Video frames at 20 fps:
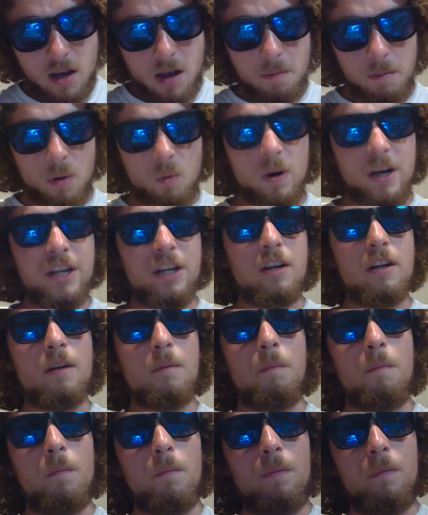But when
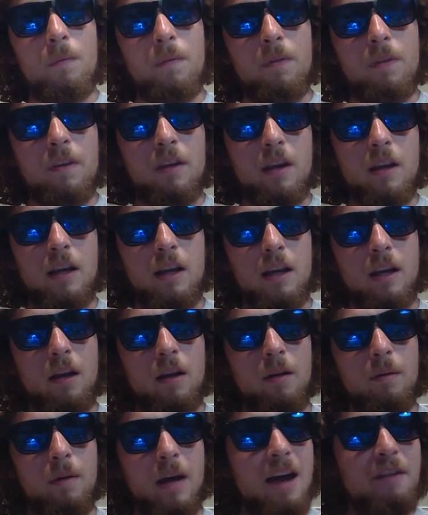
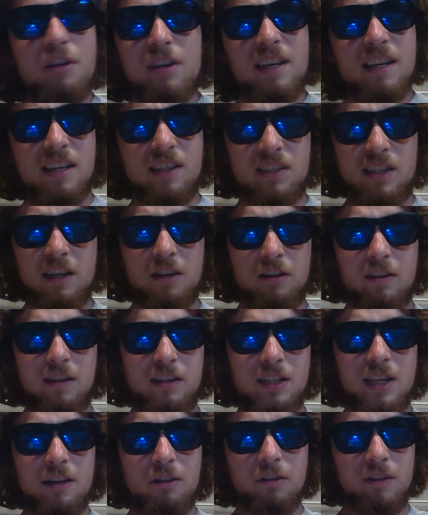everything is
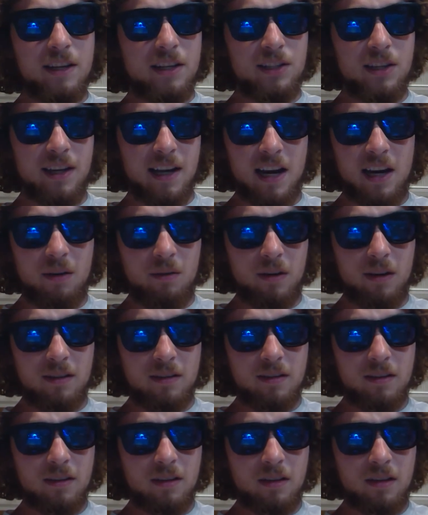synchronistic
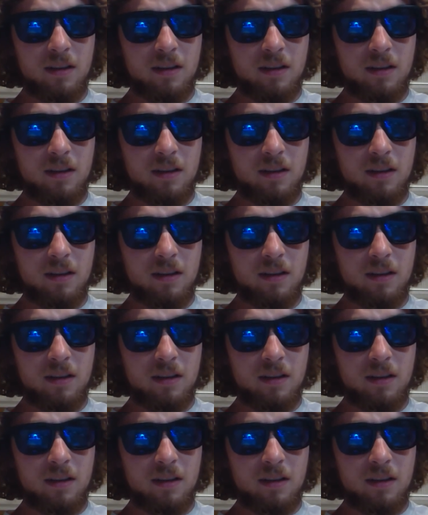anyways.